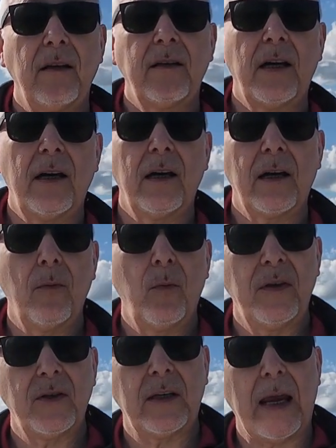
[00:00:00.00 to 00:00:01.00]
the tyre can
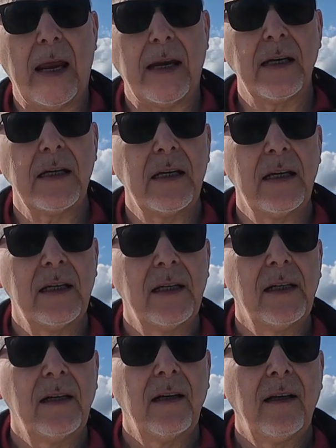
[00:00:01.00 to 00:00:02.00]
withstand,
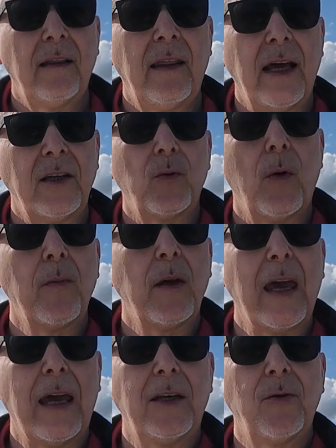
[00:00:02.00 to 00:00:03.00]
that's when we
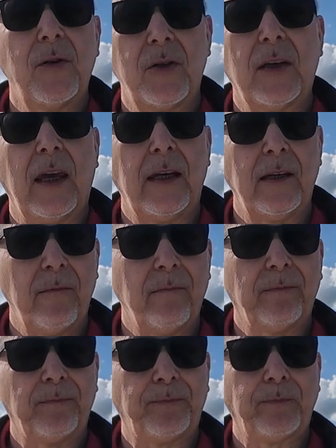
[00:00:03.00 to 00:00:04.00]
get into a skid.
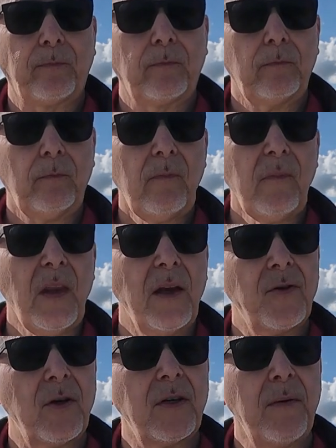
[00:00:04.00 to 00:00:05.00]

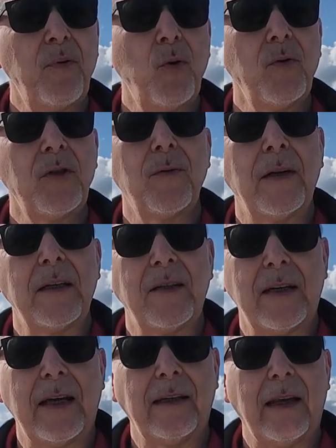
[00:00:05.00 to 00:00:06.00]
So it's important to
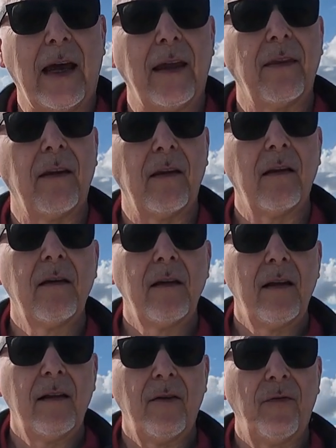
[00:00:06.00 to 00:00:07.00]
understand that
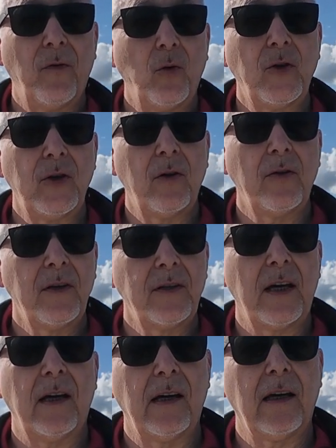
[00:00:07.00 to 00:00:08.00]
the forces on the
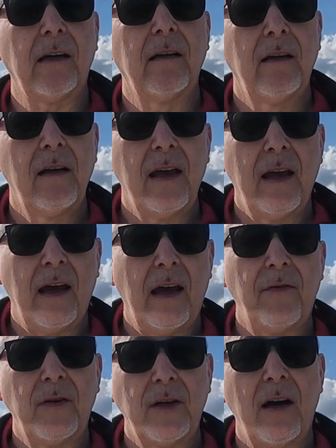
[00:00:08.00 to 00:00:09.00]
tyre
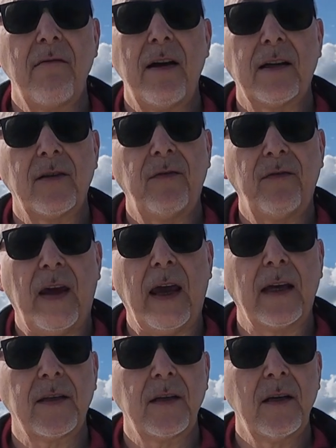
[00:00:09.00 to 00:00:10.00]
have a direct
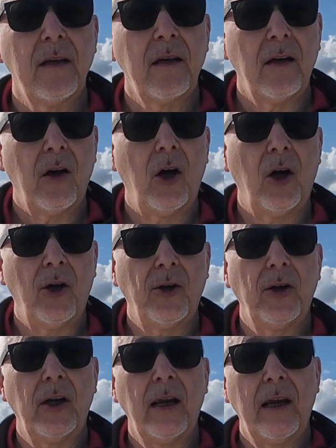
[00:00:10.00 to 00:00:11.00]
effect
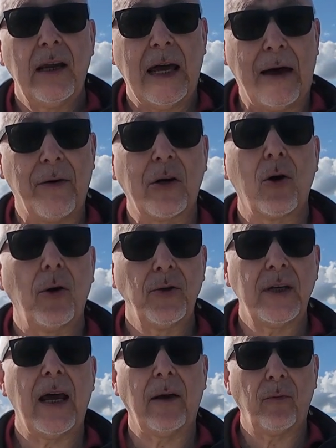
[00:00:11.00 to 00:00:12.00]
on our
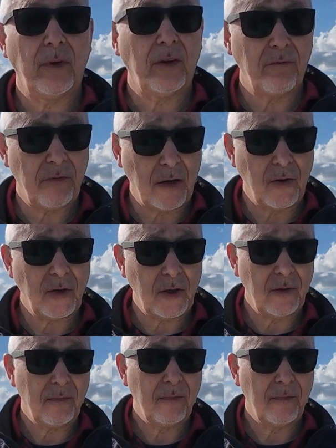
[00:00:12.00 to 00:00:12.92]
contact with the road.